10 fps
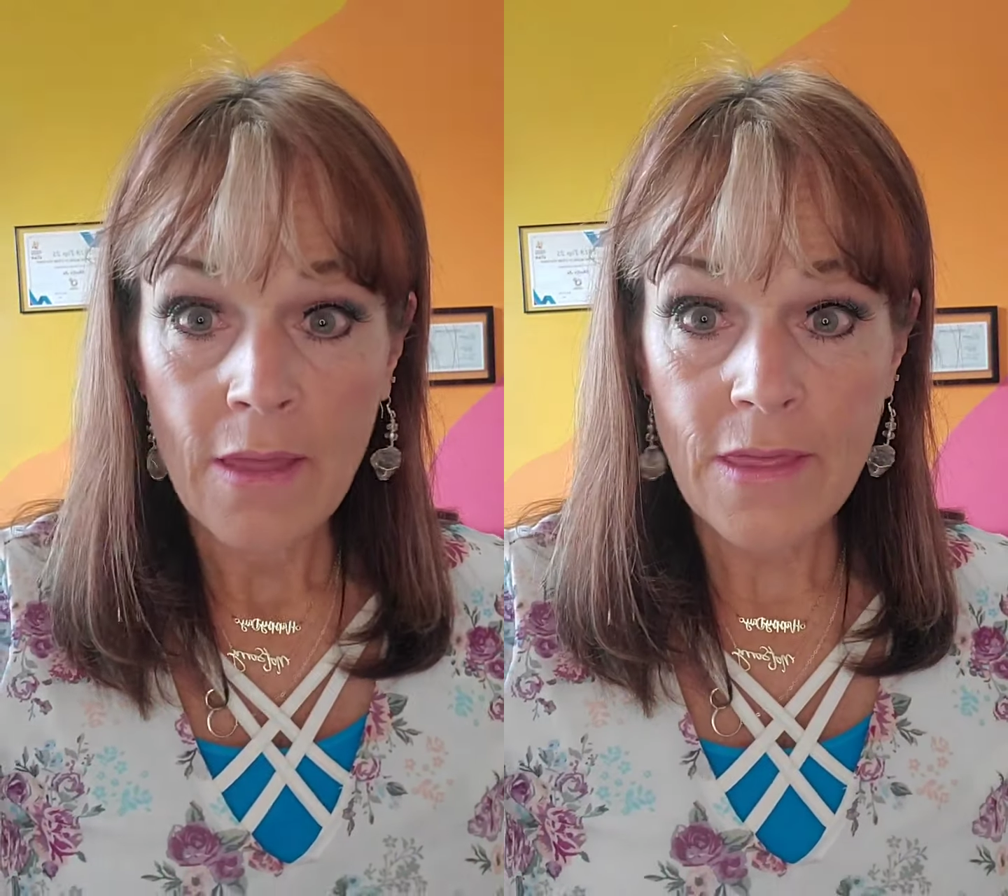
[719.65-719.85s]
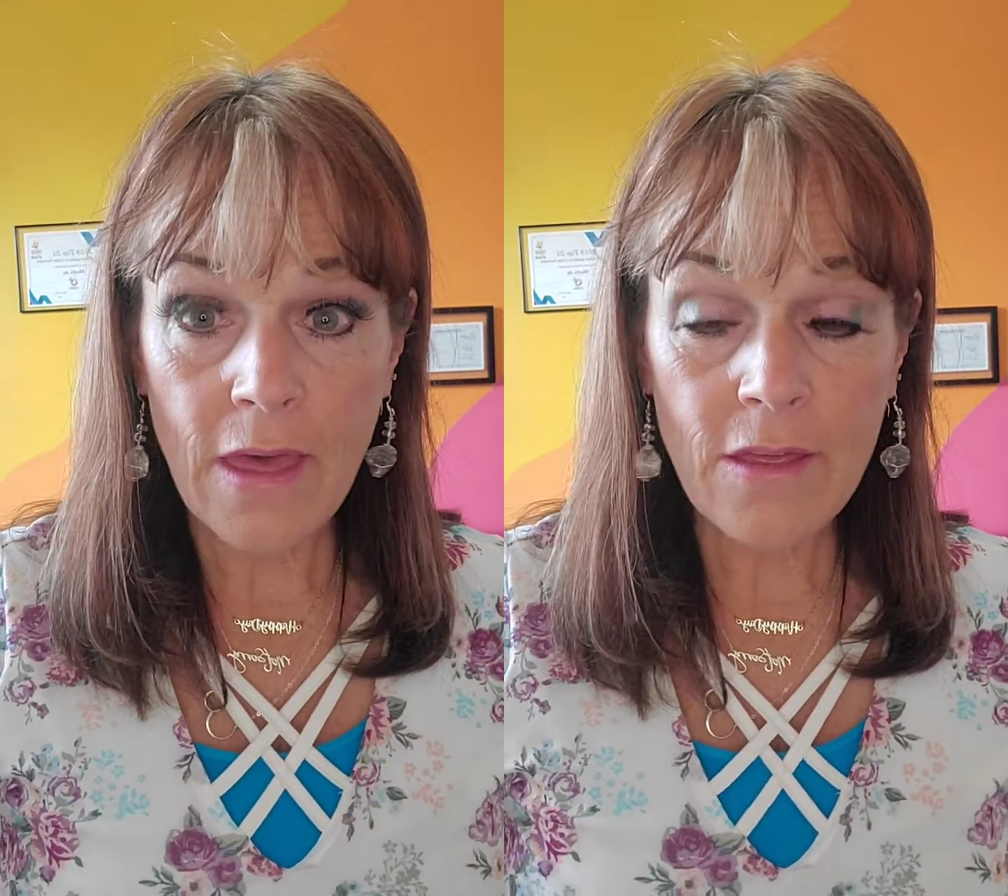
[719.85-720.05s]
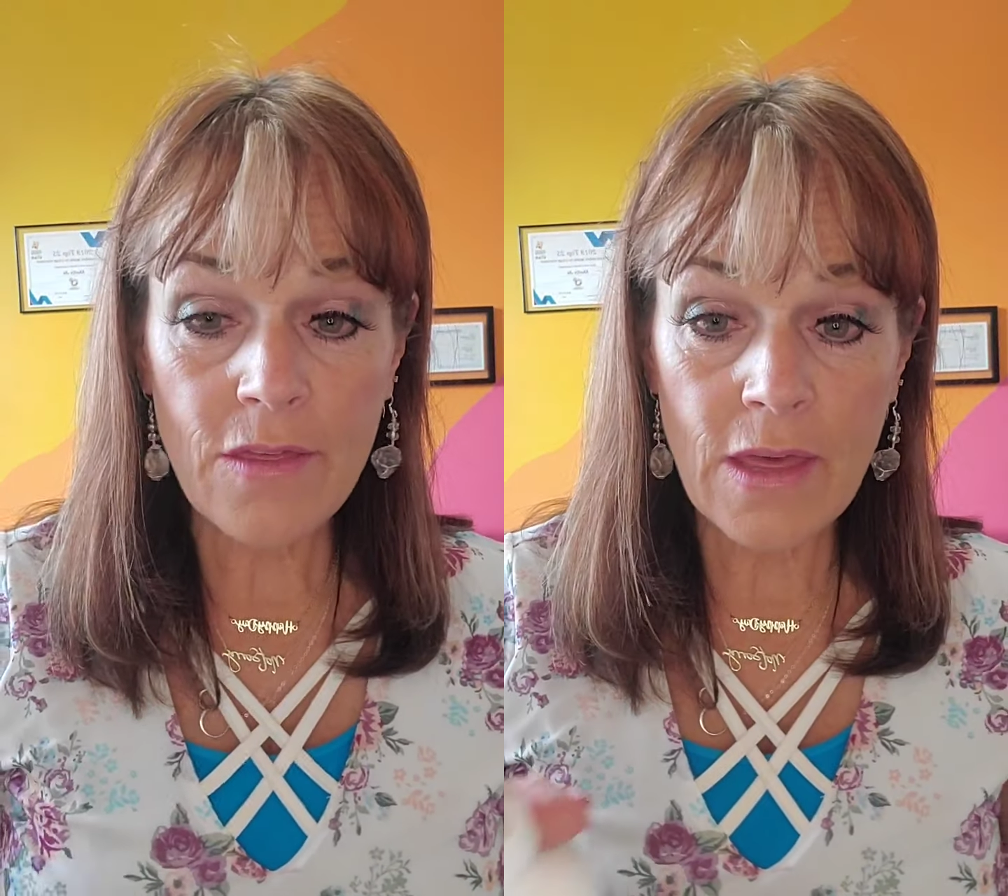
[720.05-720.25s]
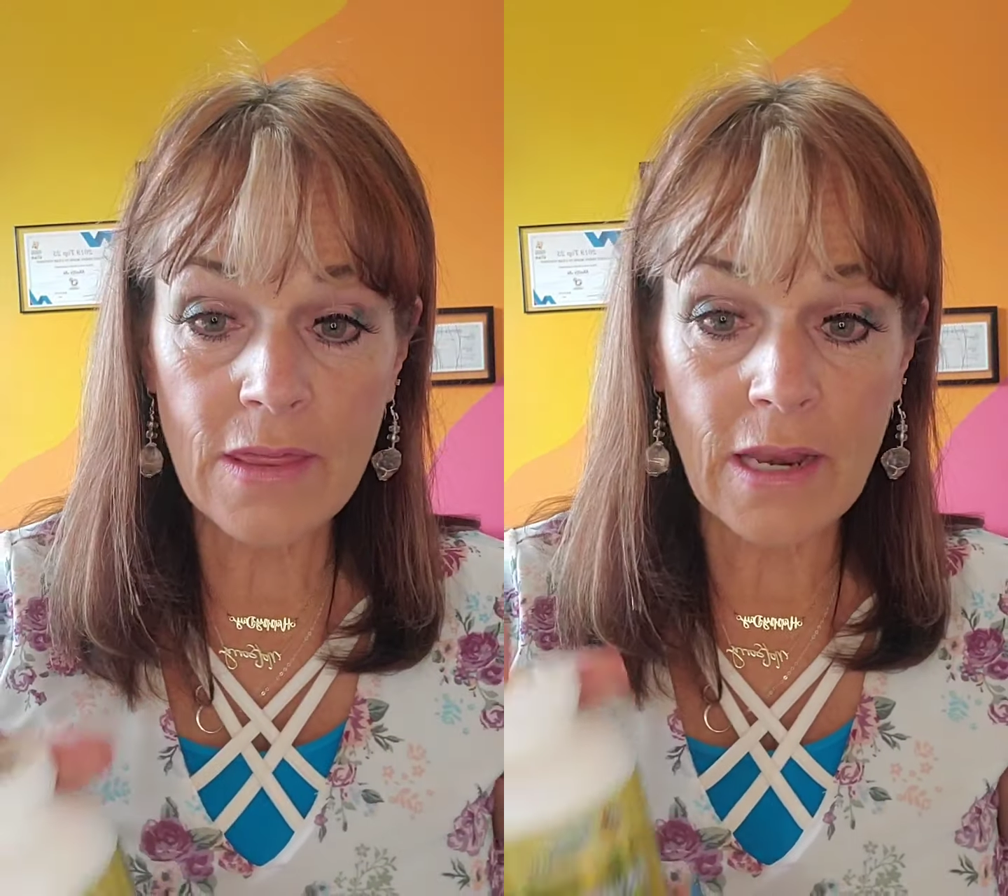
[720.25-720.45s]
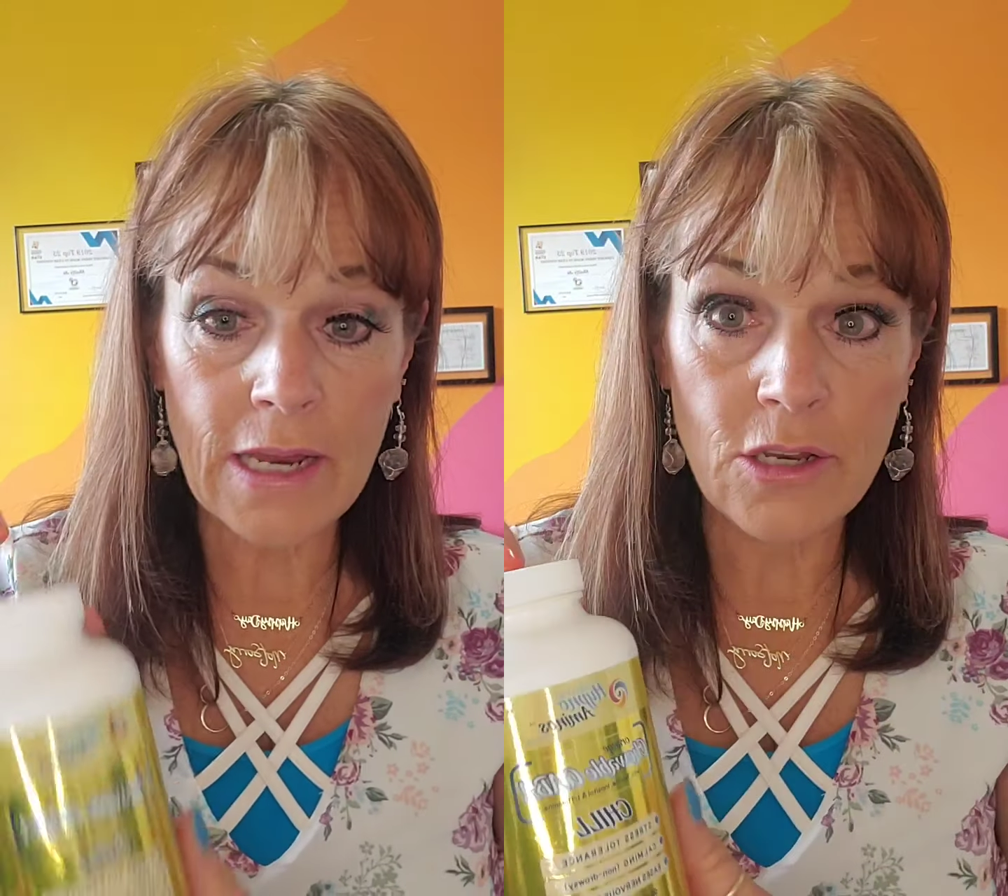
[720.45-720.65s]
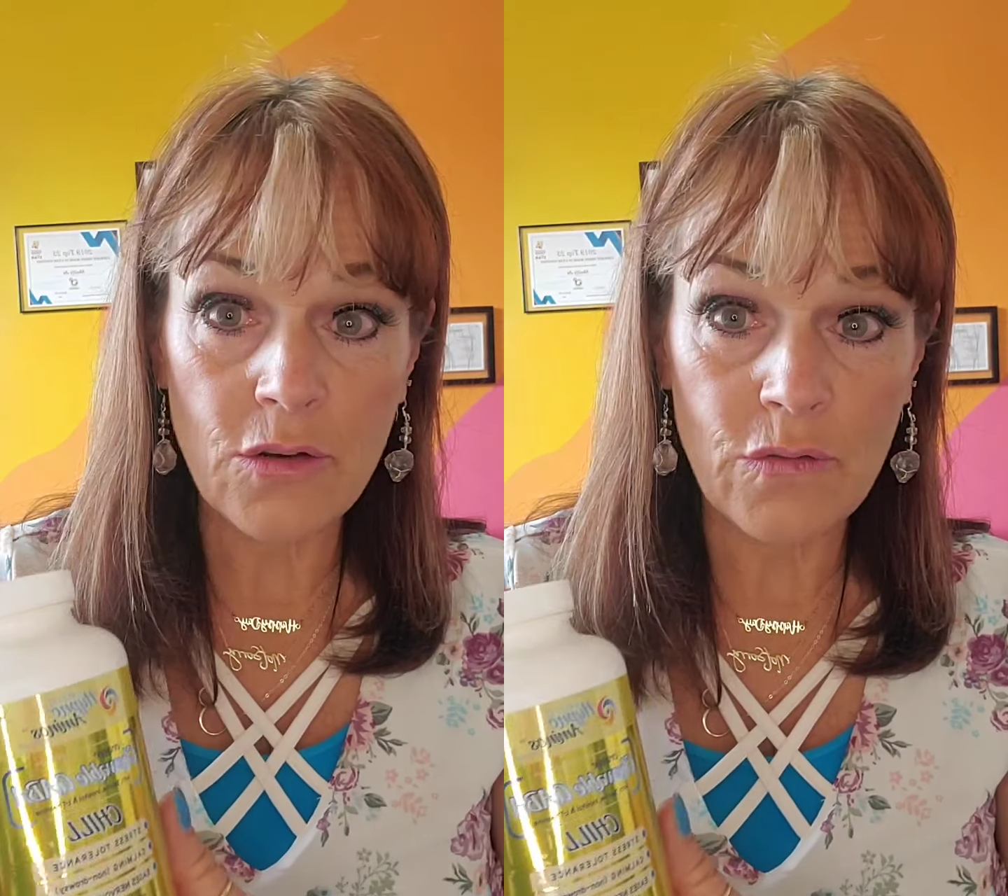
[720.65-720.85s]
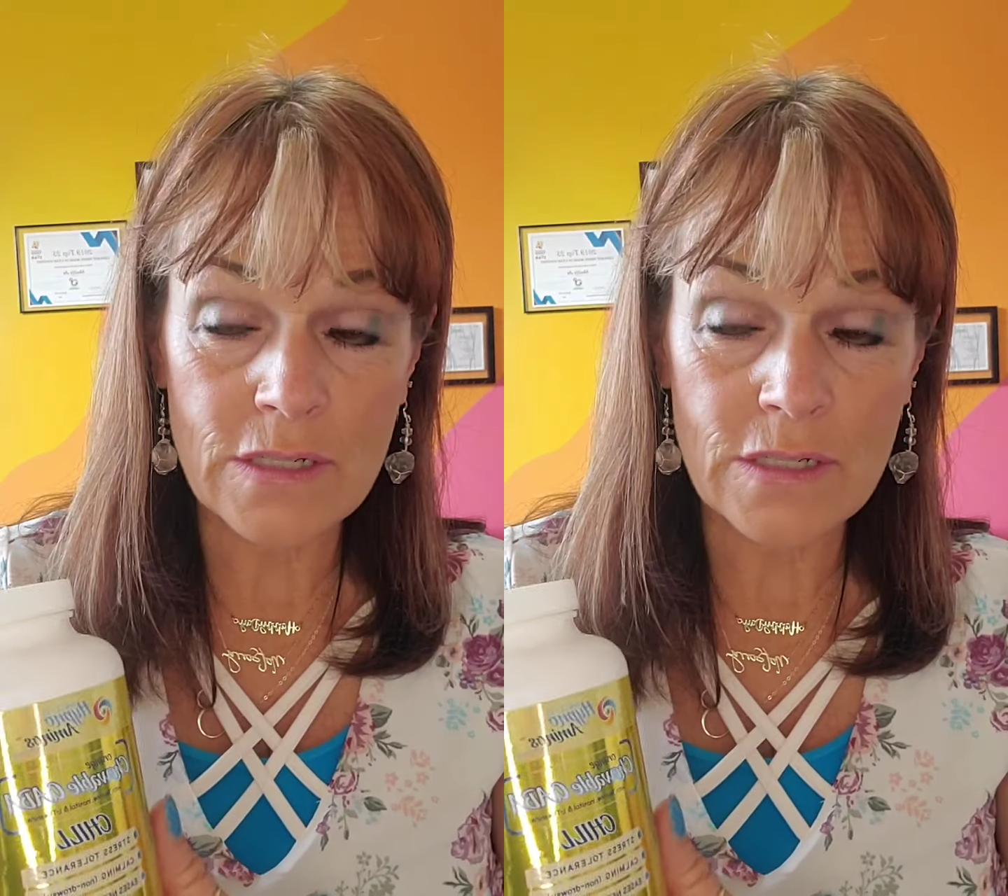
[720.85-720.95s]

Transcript: The other thing that I do for